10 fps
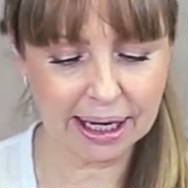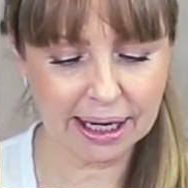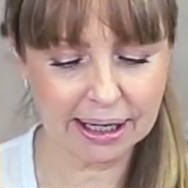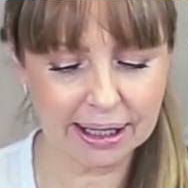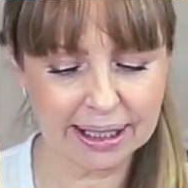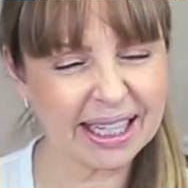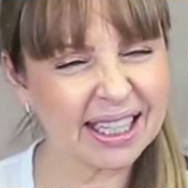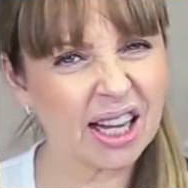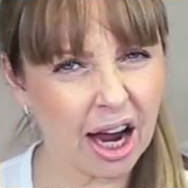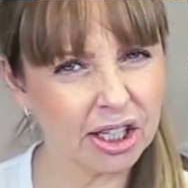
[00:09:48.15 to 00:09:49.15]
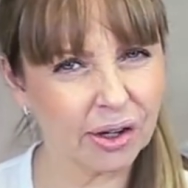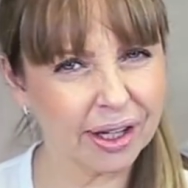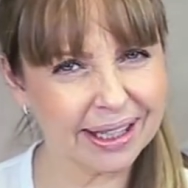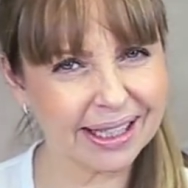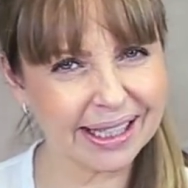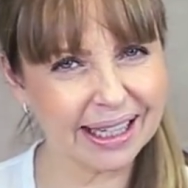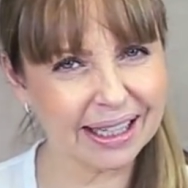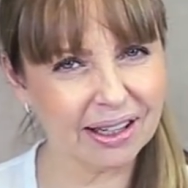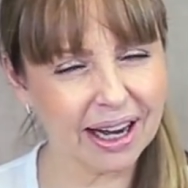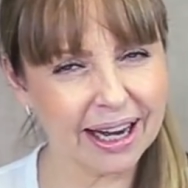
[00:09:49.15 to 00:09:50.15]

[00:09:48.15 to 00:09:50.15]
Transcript: hydrate the skin,